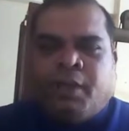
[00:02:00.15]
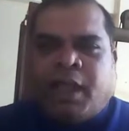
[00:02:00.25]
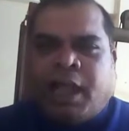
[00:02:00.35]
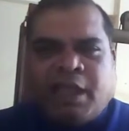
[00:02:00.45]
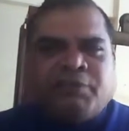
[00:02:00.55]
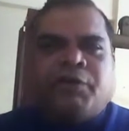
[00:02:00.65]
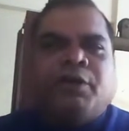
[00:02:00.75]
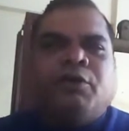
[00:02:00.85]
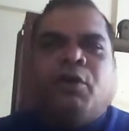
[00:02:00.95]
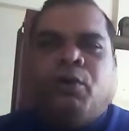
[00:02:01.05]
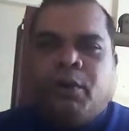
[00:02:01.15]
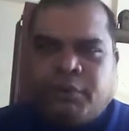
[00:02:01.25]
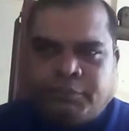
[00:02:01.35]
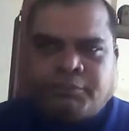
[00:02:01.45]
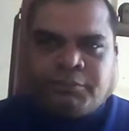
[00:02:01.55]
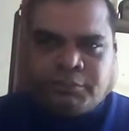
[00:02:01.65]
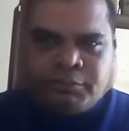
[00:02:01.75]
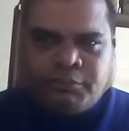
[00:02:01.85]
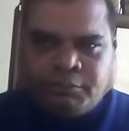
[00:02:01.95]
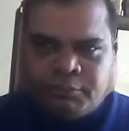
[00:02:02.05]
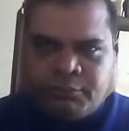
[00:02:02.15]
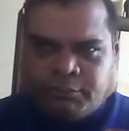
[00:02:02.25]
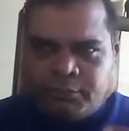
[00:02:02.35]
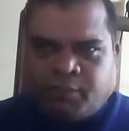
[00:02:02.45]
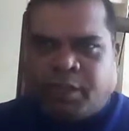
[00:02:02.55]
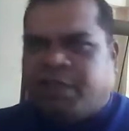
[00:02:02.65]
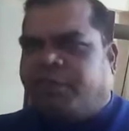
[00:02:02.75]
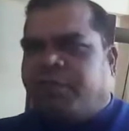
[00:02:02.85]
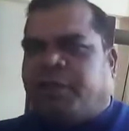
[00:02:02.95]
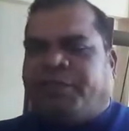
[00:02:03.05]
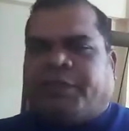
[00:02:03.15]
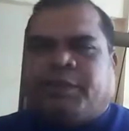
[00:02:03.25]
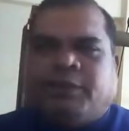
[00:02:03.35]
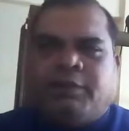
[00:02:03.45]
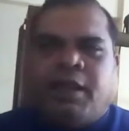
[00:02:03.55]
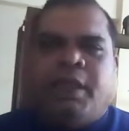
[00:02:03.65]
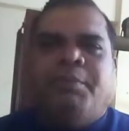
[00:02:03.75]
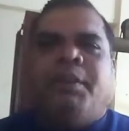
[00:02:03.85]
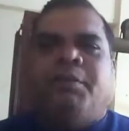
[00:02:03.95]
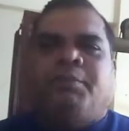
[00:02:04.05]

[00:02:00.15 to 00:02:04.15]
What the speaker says: I have a written goal. Every month, I make it a